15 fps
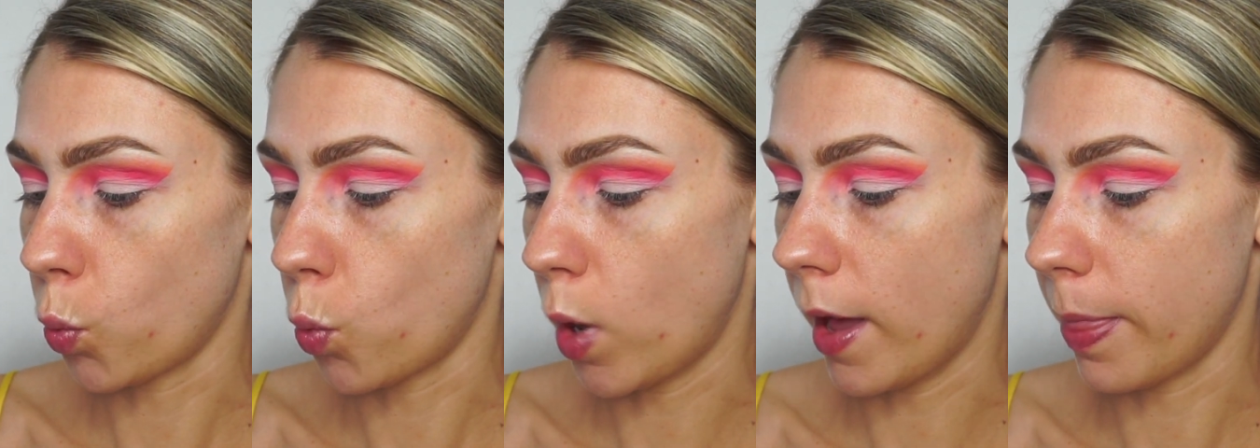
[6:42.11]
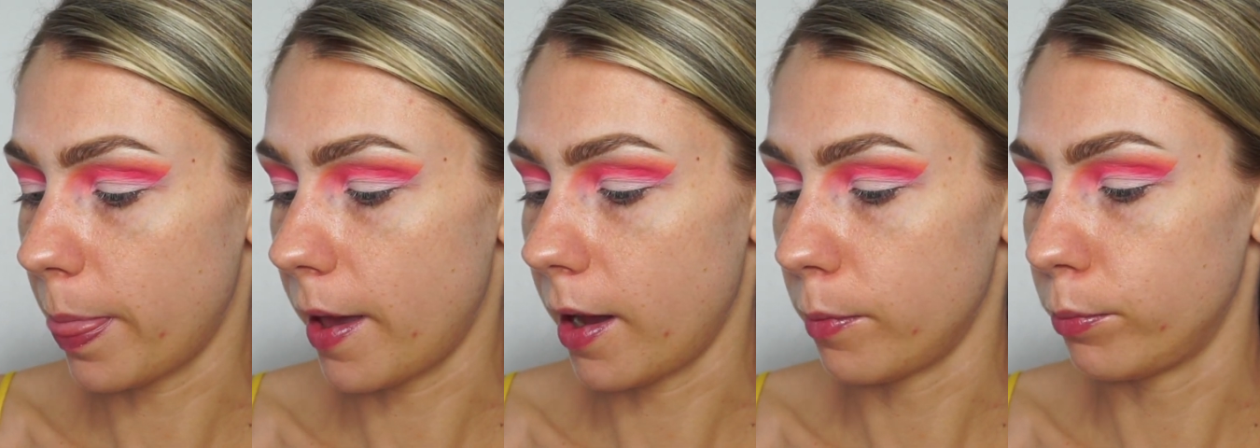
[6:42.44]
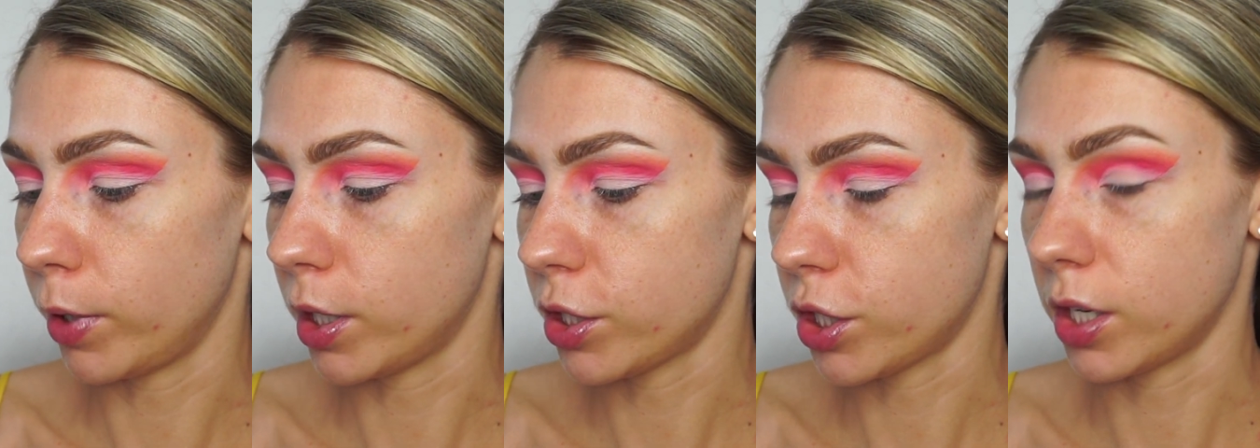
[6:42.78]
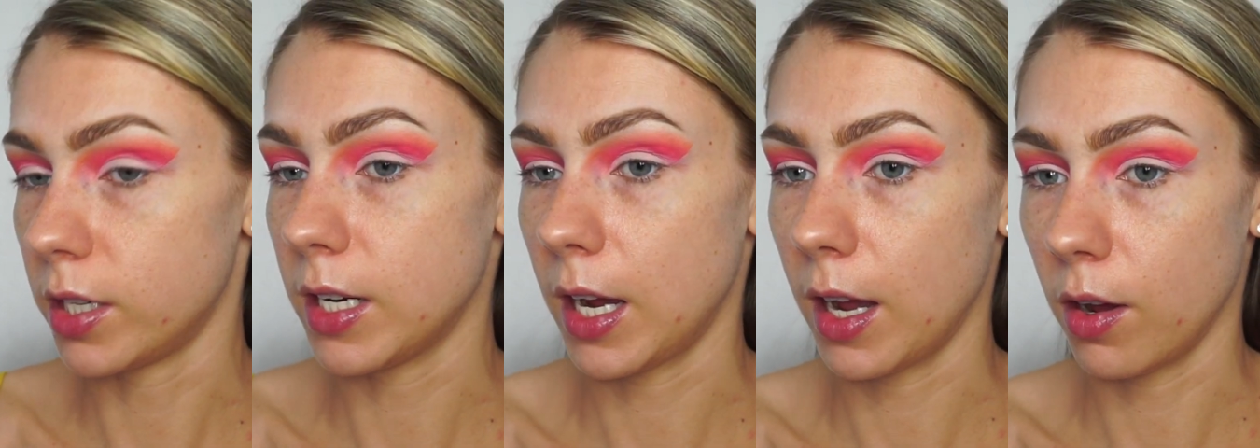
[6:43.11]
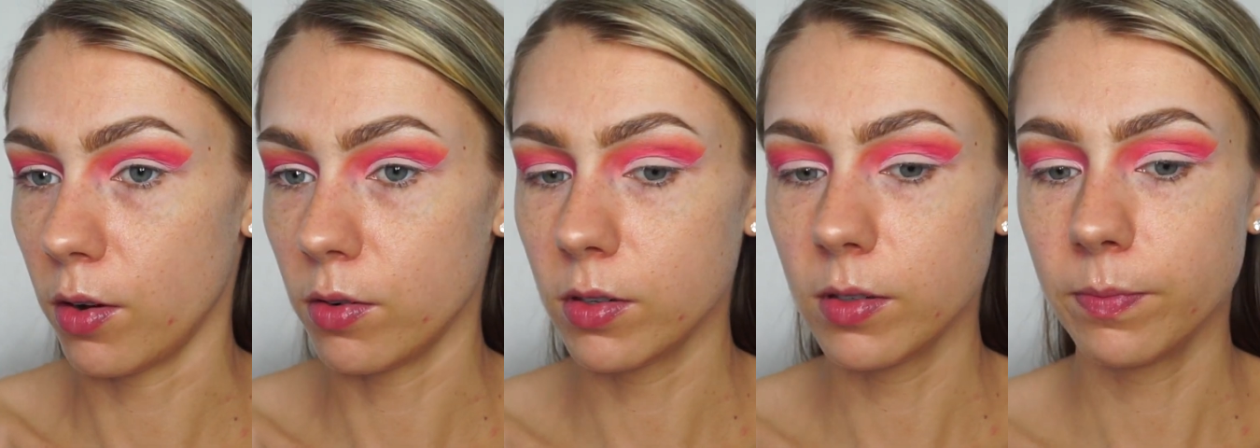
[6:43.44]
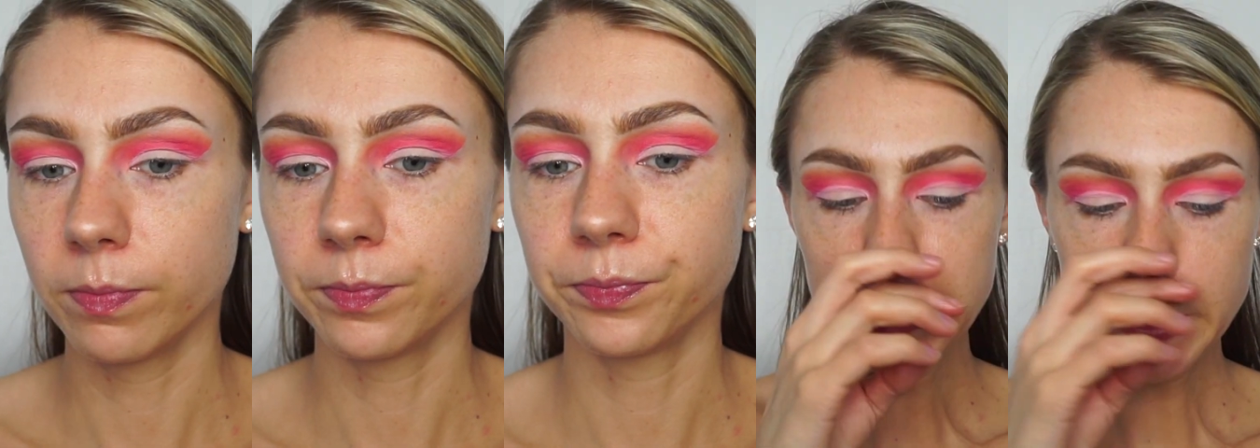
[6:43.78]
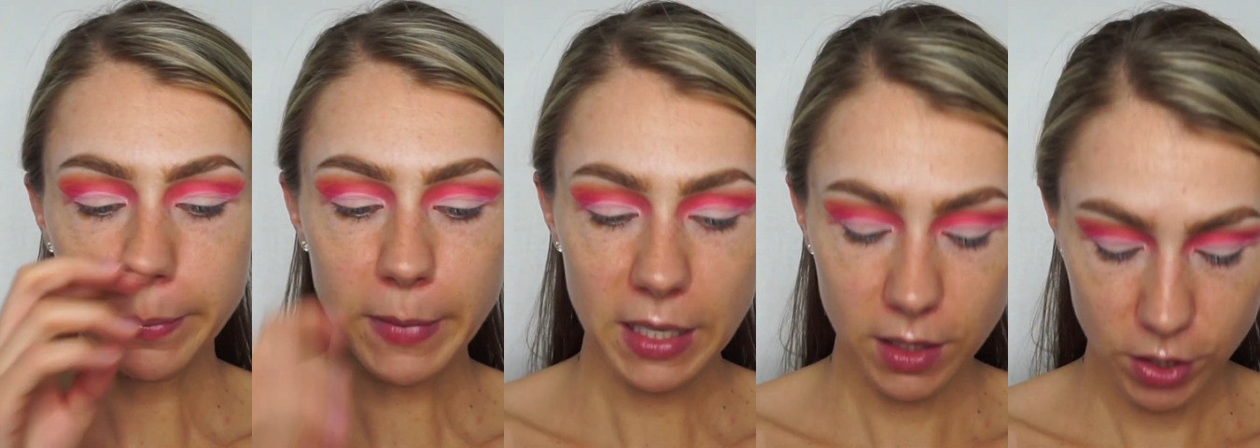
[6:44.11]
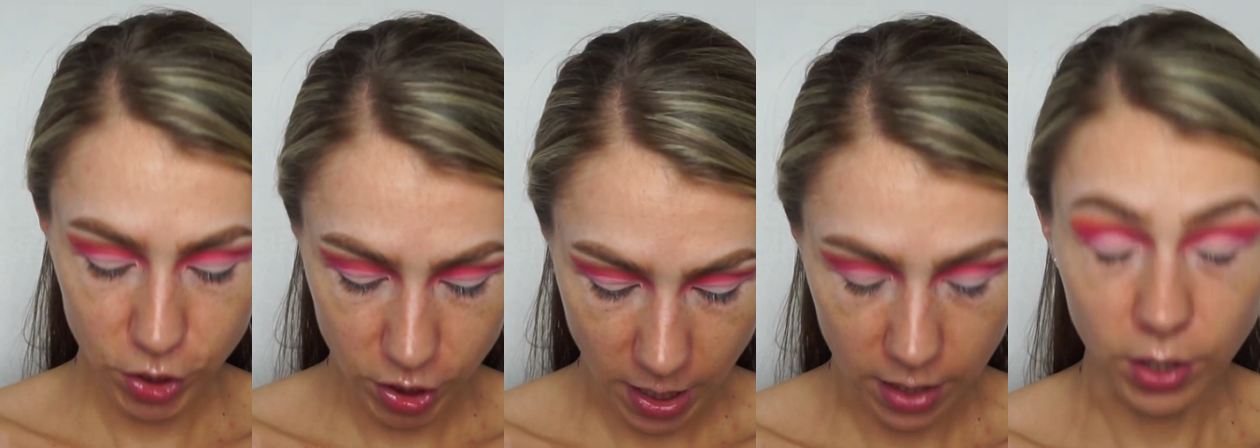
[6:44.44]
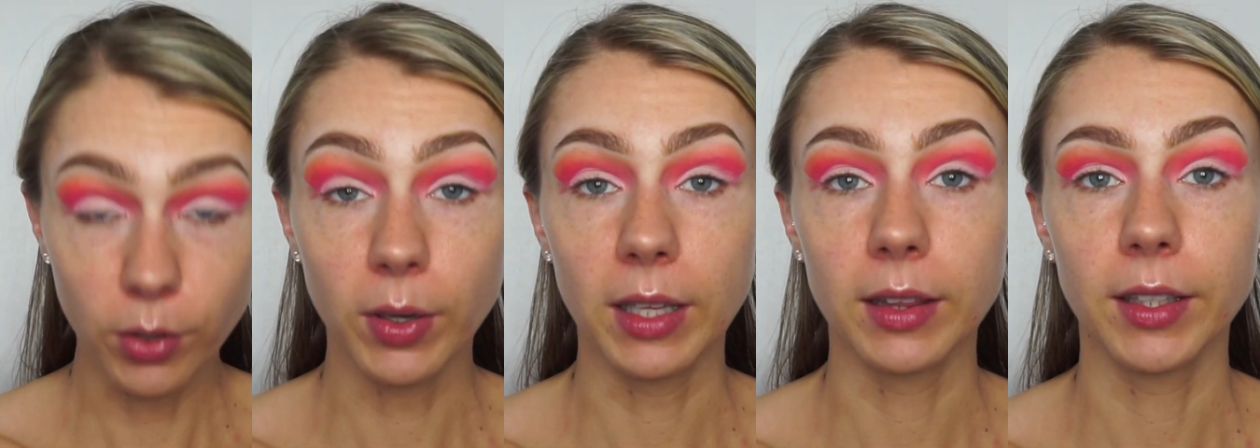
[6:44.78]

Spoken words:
wet that brush down just to make the shadow a